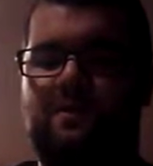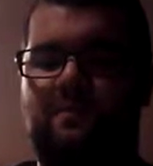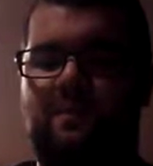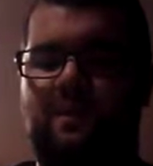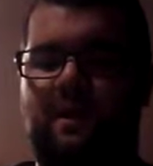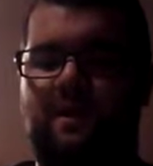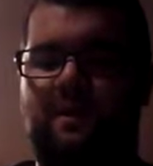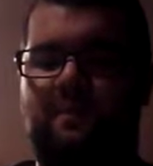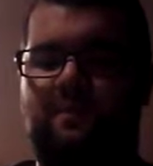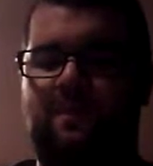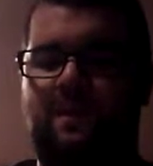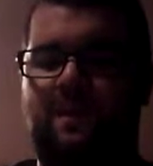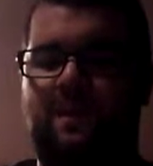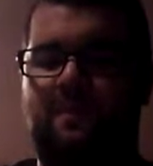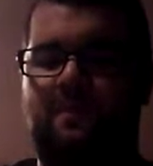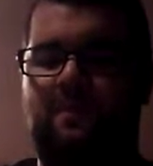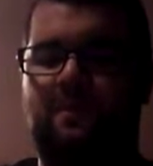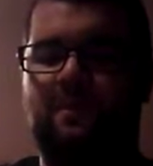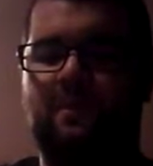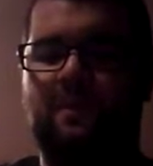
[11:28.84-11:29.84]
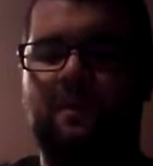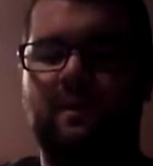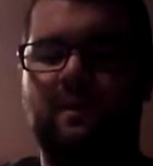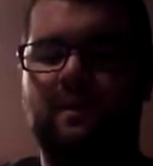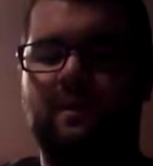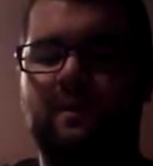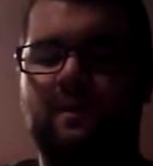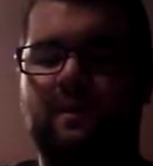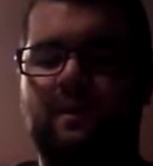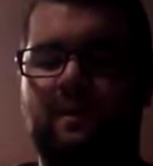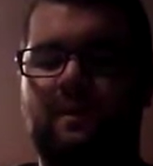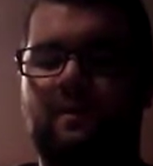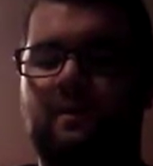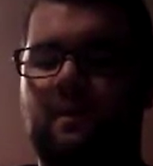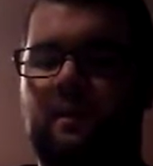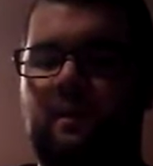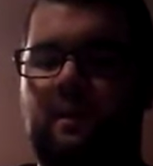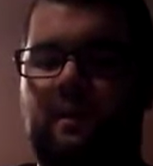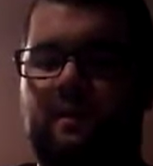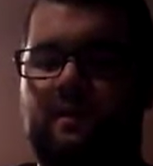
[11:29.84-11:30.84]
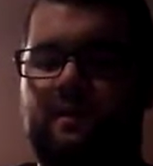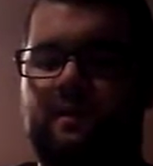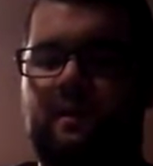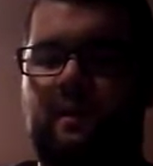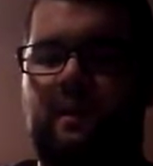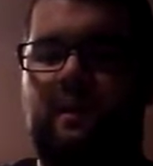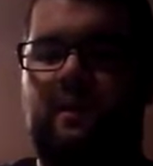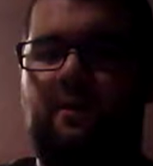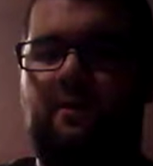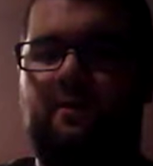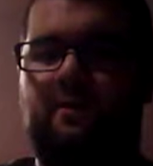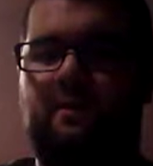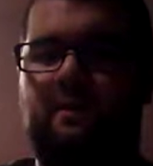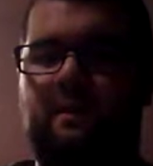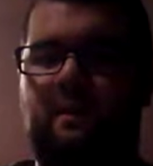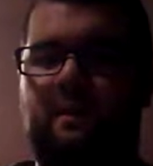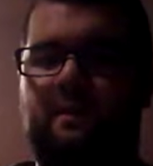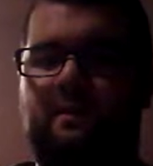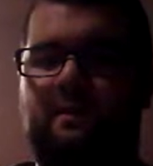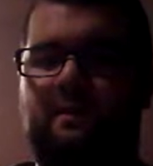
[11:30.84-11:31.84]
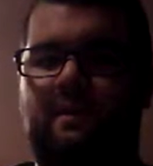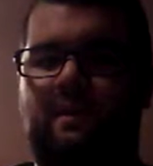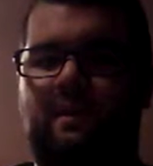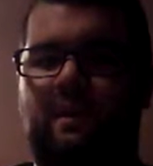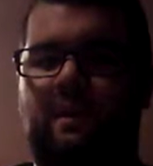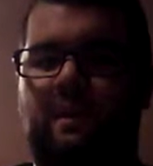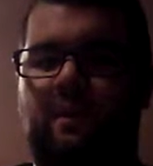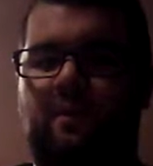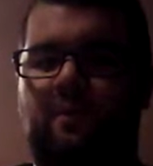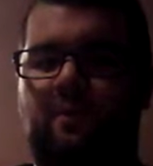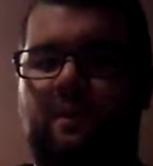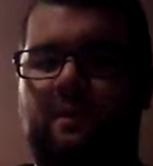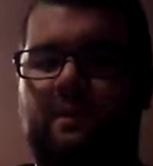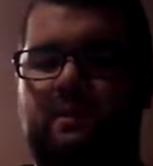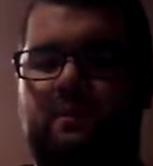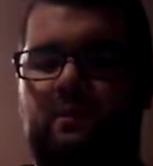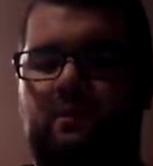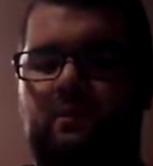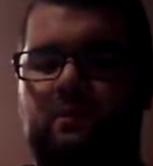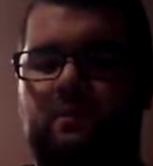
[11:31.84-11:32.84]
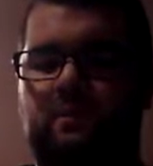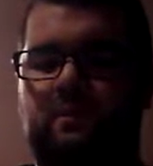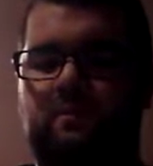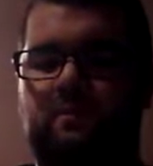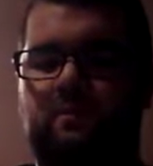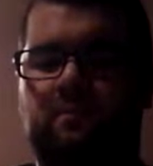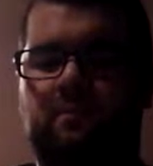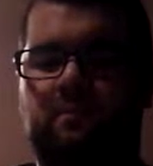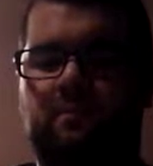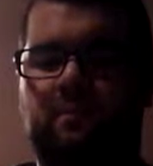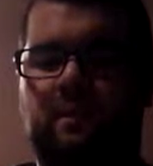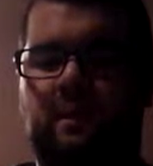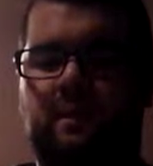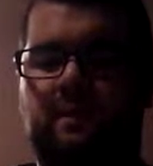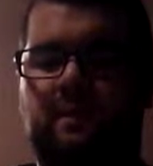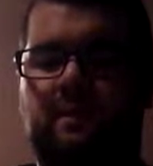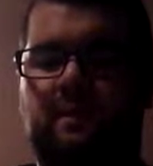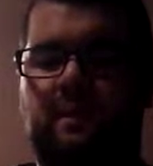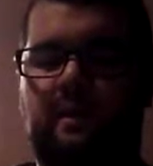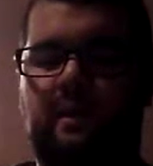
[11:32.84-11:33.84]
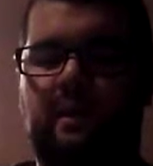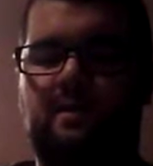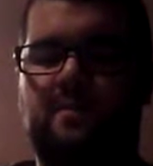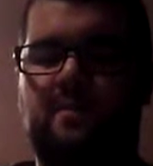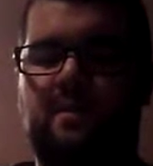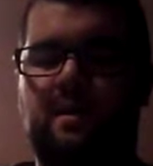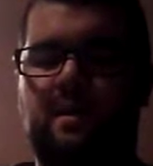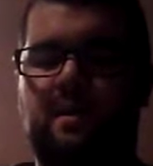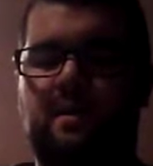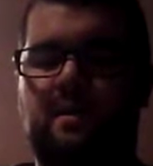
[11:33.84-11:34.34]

pack compatible. It adds higher resolution at the time,